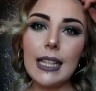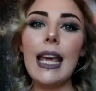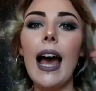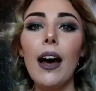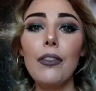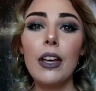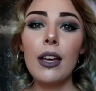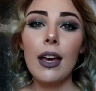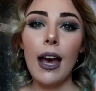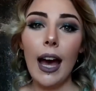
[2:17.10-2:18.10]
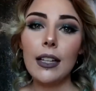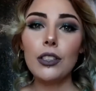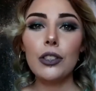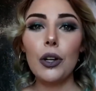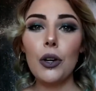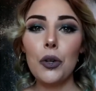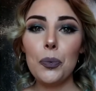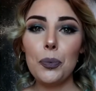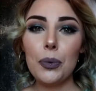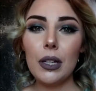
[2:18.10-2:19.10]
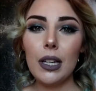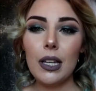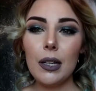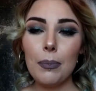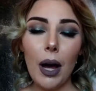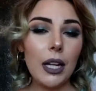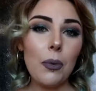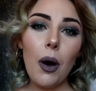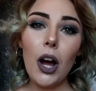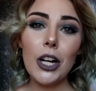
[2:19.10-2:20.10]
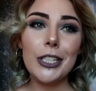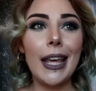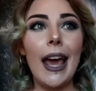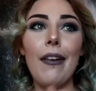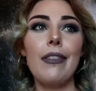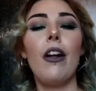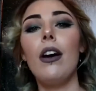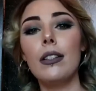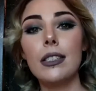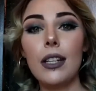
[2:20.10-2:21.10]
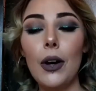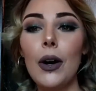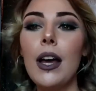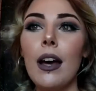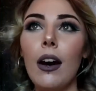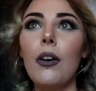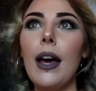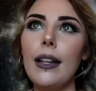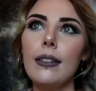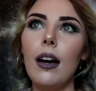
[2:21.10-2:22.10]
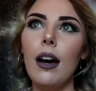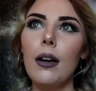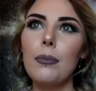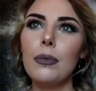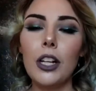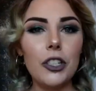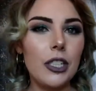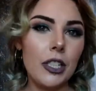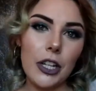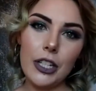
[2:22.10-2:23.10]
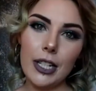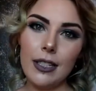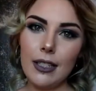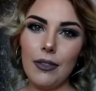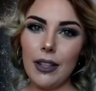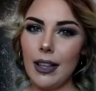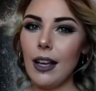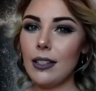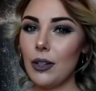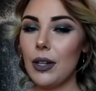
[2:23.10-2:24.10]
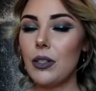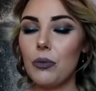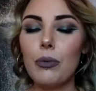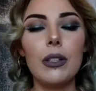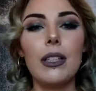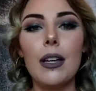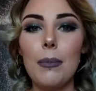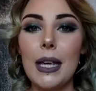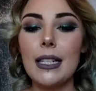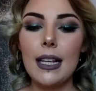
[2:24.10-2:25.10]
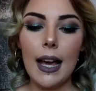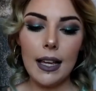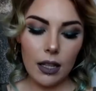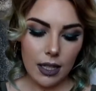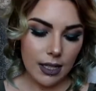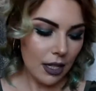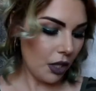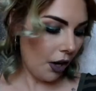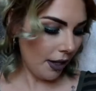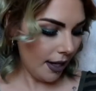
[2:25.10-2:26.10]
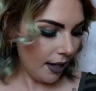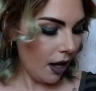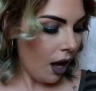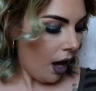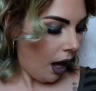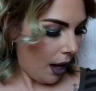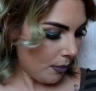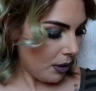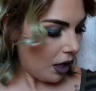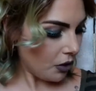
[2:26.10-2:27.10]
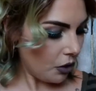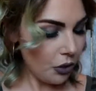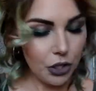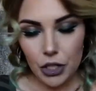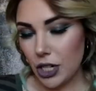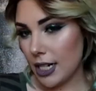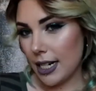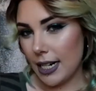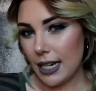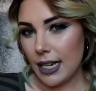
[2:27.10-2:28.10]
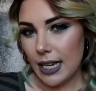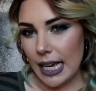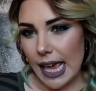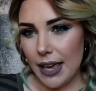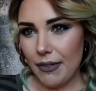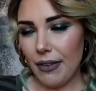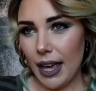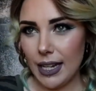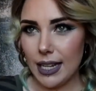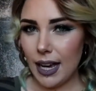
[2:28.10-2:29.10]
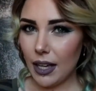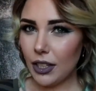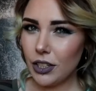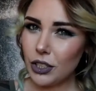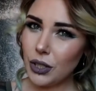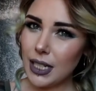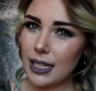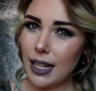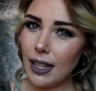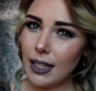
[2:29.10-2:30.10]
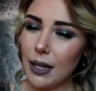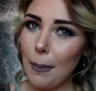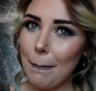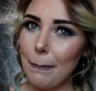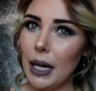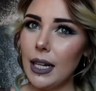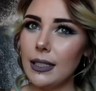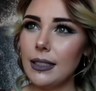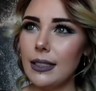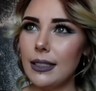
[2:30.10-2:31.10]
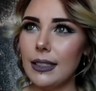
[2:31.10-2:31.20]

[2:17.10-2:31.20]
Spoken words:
They have hand soap, body wash, they have it all. So and laundry detergent and stuff like that. So it's really amazing. I got this at Target. I'm not too sure if any other stores sell it, but